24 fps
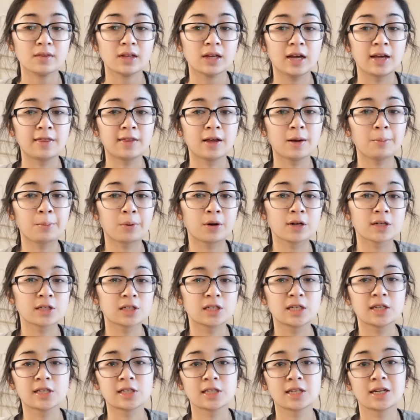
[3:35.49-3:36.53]
and that person
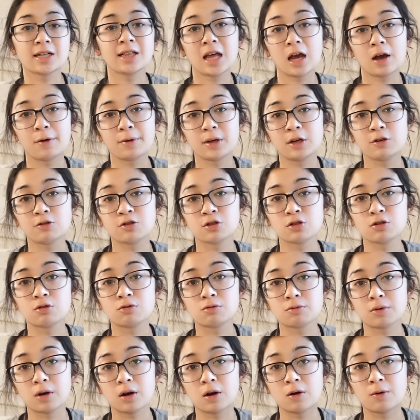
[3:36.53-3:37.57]
isn't allowing you to
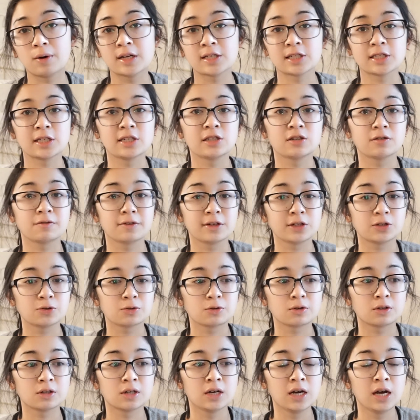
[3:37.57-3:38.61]
grow as an
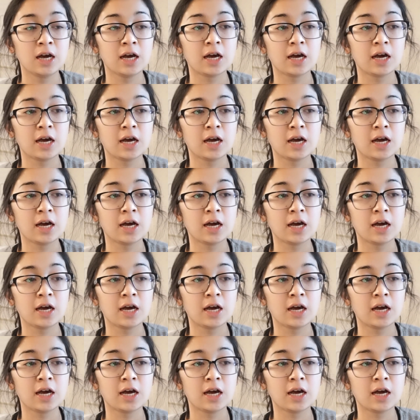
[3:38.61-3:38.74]
individual